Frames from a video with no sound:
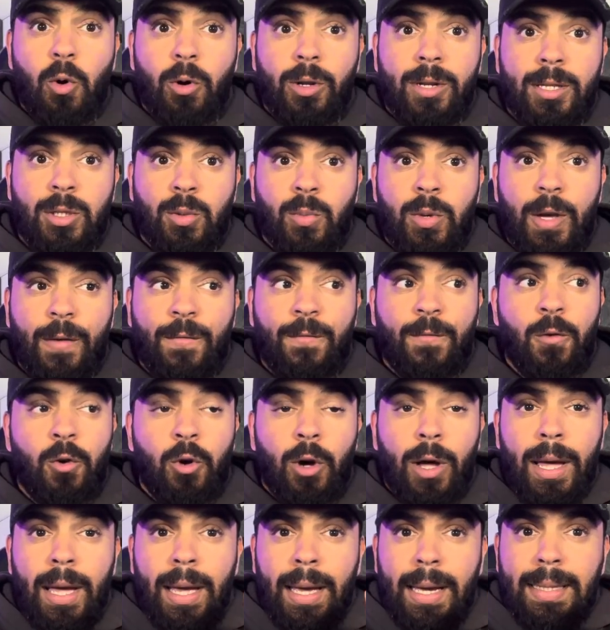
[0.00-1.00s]
on his weak
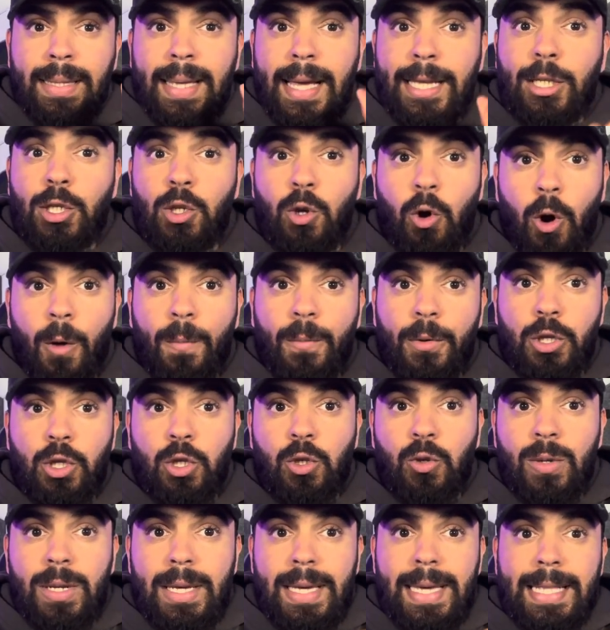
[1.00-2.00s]
foot, that's your
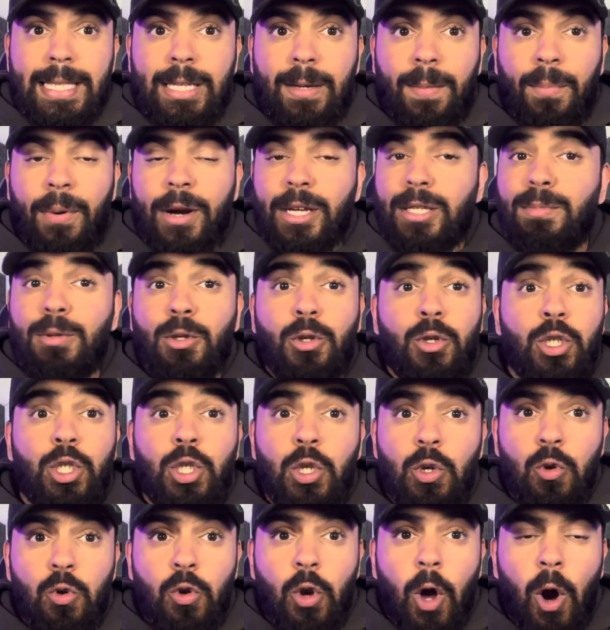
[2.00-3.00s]
opportunity to press, because
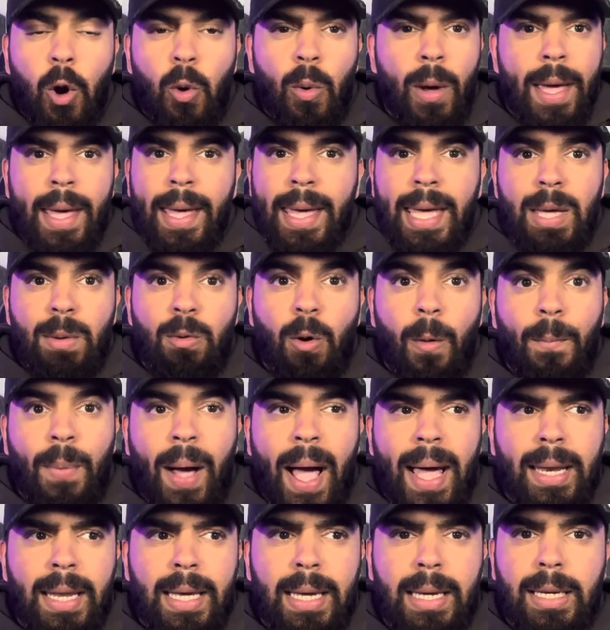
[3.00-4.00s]
you know he will
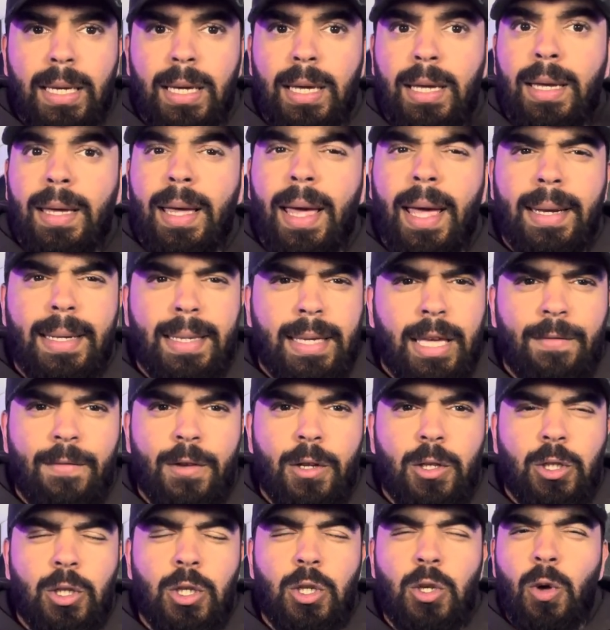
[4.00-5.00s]
panic and give
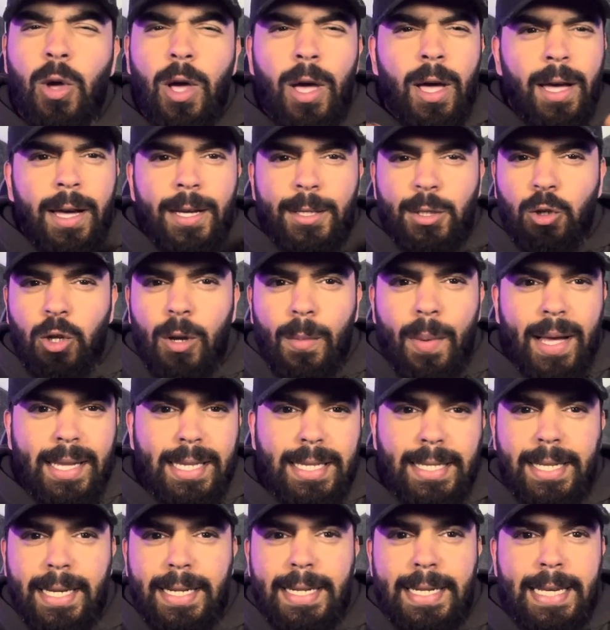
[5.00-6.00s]
it to you. It's all about
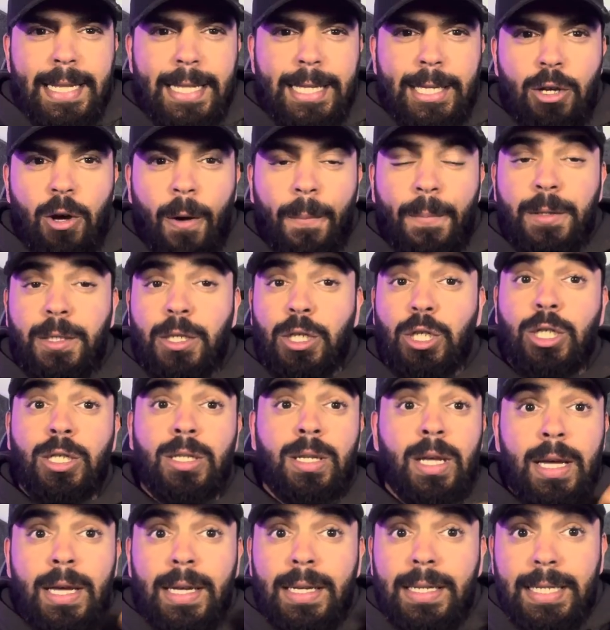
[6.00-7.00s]
studying the
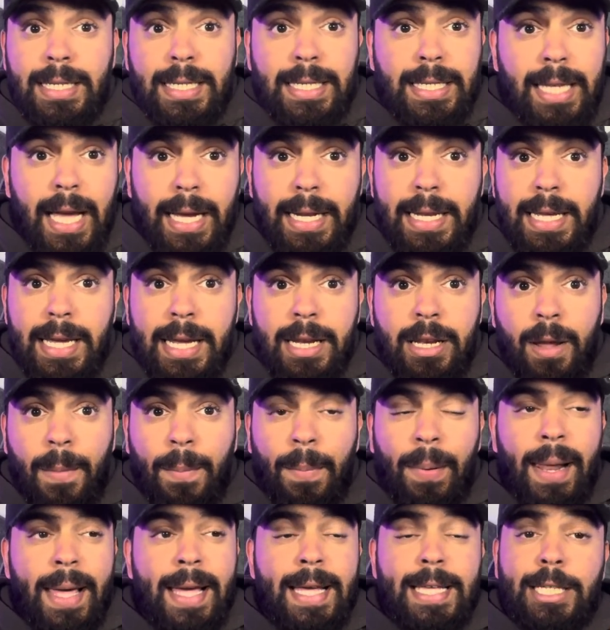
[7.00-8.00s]
opposition, studying the
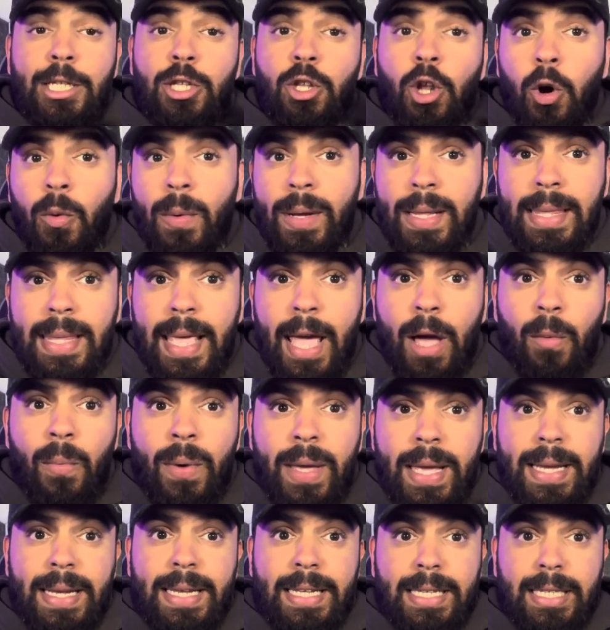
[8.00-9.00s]
players, knowing their
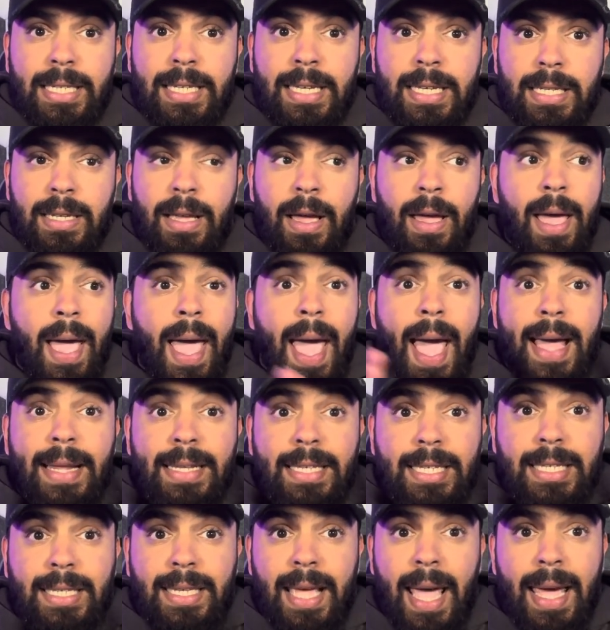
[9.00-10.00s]
weaknesses, and
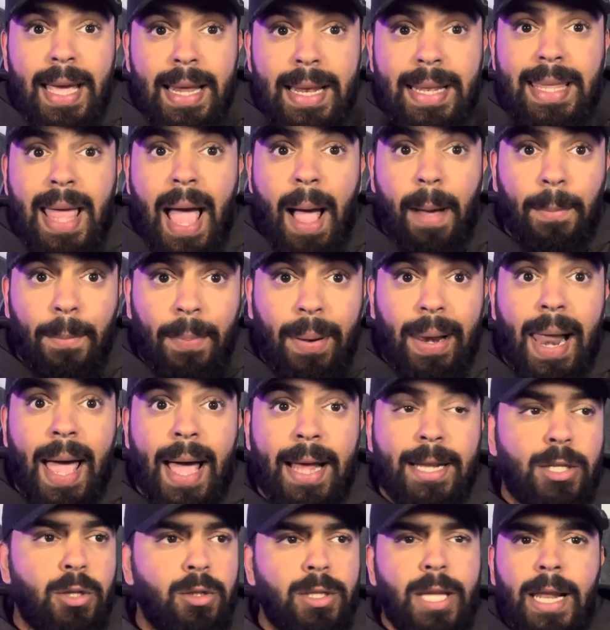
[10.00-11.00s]
setting that
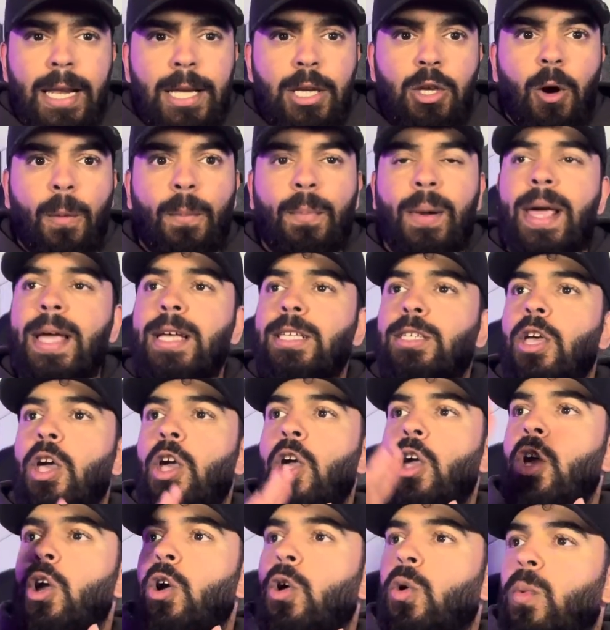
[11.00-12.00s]
plan. So telling your players,
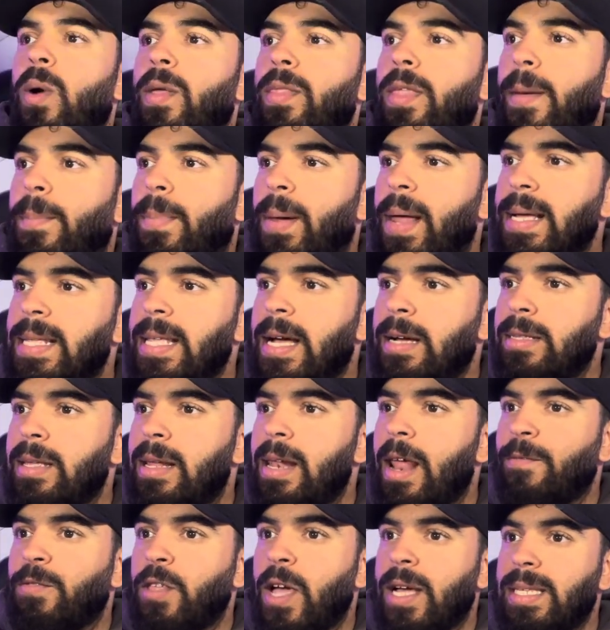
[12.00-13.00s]
when they play down the
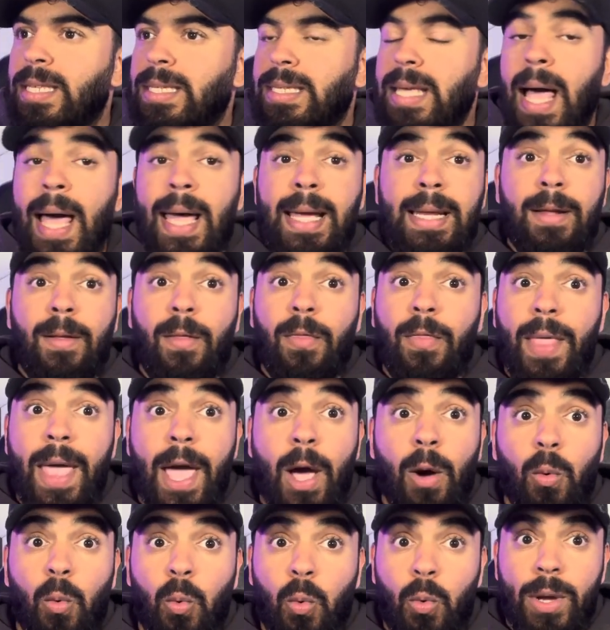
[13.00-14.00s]
left-hand side,
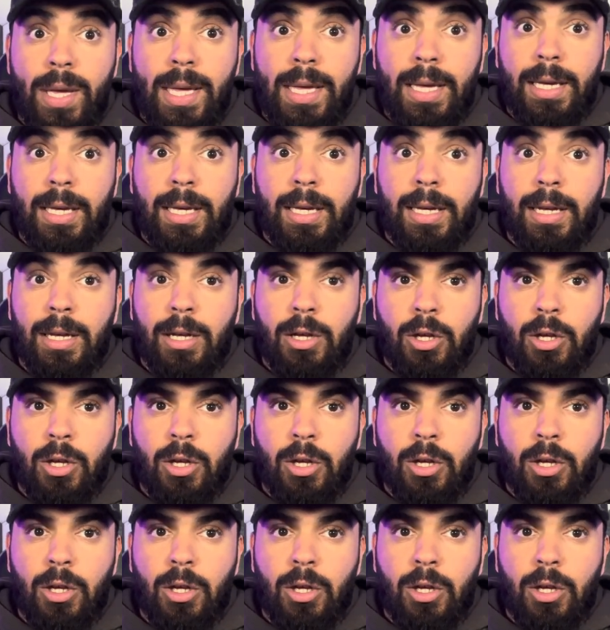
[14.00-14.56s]
they're weak.